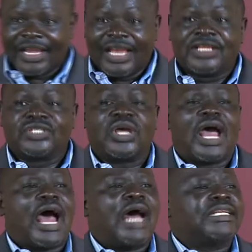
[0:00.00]
It is
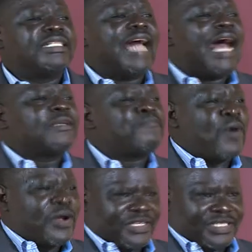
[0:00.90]
at that
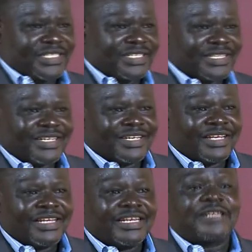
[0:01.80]
point
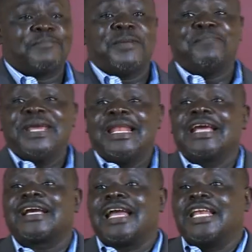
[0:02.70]
that
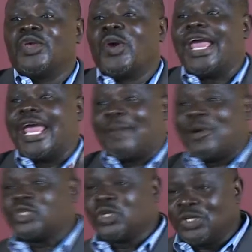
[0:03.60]
biblically you are
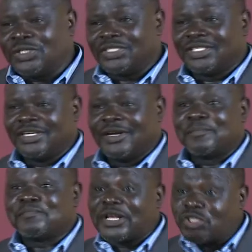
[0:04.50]
able to
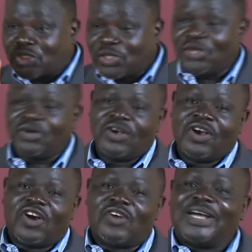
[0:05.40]

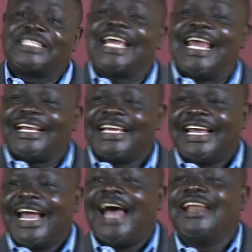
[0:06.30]
pursue, overtake,
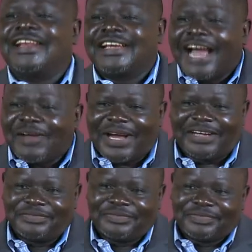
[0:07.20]
and
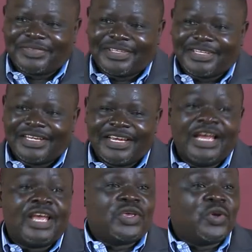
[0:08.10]
recover.
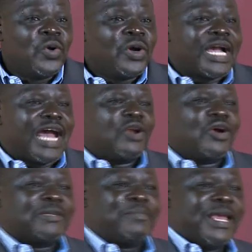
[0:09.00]
You
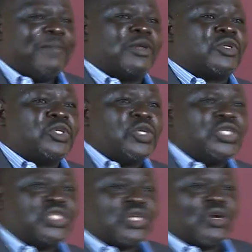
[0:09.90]
cannot be able to do
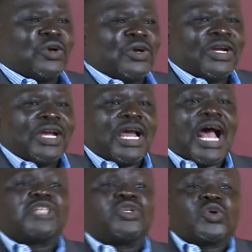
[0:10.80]
so
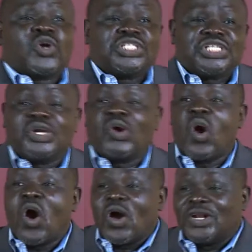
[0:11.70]
as you continue
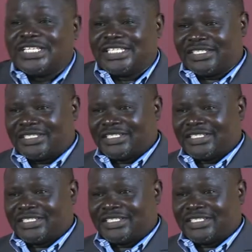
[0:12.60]
holding